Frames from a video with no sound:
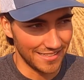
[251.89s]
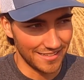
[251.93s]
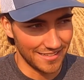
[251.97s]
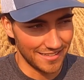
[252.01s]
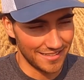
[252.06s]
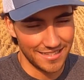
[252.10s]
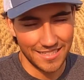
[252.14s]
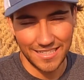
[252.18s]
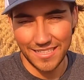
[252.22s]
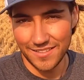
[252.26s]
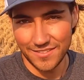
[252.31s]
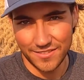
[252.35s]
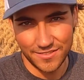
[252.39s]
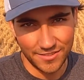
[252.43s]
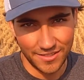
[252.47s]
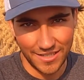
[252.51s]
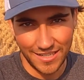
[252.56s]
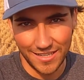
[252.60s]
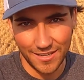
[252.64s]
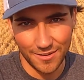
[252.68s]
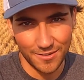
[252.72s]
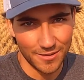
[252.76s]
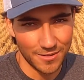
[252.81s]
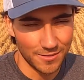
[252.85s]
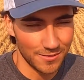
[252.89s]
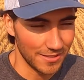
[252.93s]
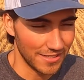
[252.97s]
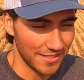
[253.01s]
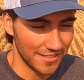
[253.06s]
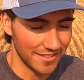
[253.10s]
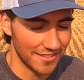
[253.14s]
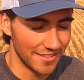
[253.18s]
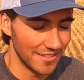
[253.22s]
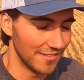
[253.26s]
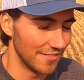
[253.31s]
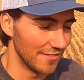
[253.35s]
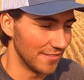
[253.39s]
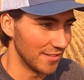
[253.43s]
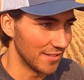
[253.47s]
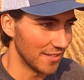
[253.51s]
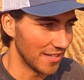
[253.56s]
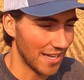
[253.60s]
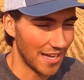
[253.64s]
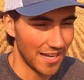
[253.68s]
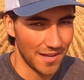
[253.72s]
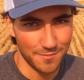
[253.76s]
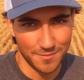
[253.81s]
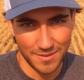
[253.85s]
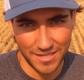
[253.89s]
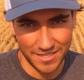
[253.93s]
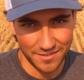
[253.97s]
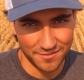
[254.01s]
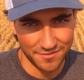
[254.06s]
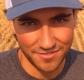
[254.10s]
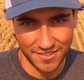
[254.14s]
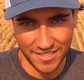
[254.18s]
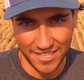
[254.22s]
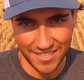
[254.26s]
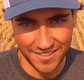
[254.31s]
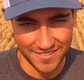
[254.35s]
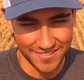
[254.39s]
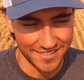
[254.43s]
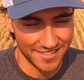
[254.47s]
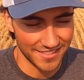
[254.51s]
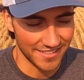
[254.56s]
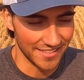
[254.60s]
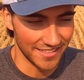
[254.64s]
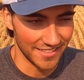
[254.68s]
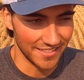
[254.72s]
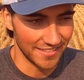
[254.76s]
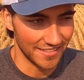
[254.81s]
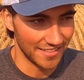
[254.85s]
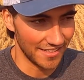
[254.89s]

things dry out quicker, you combine faster.